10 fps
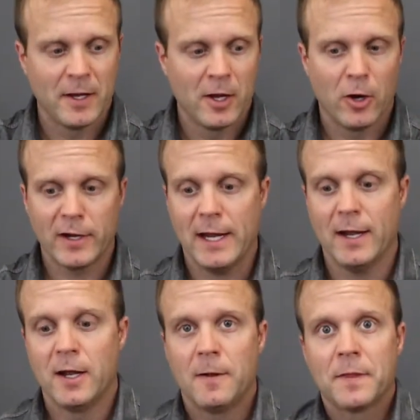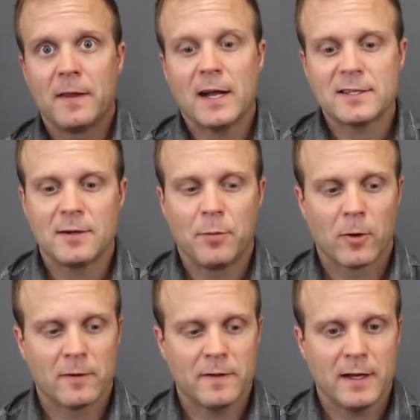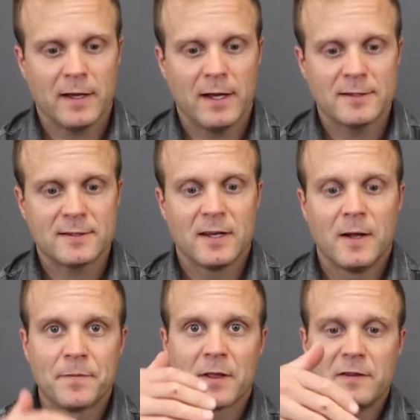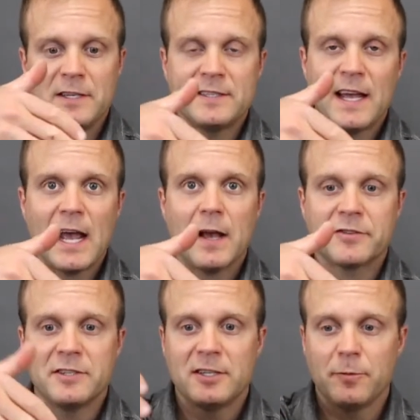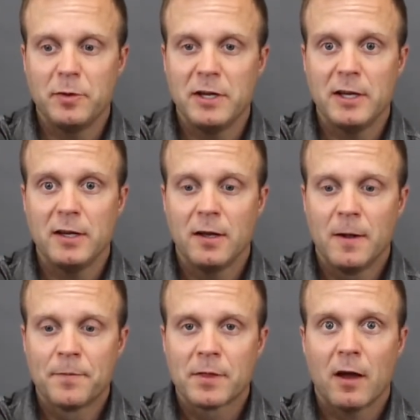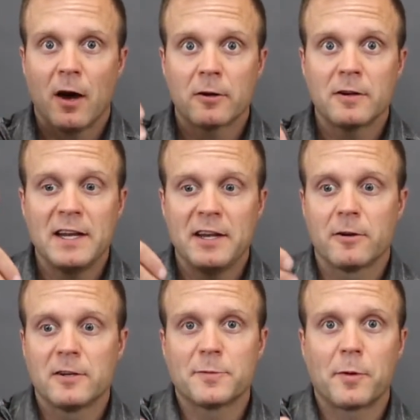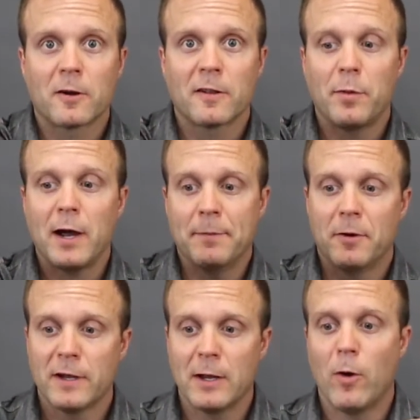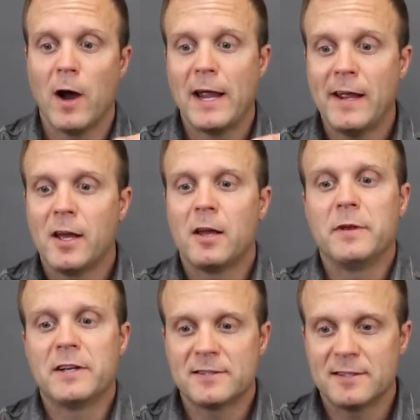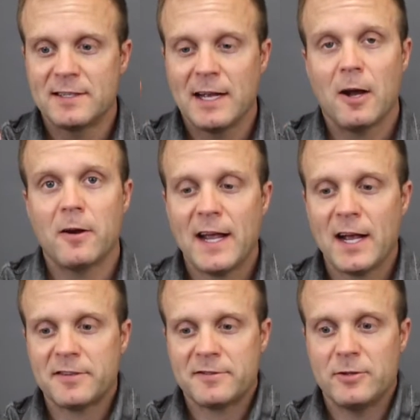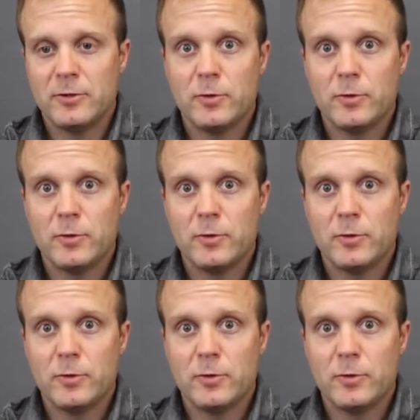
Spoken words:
Okay, next important thing is these halves need to be 180 degrees apart on the pipe. Okay, why? Because the sound has to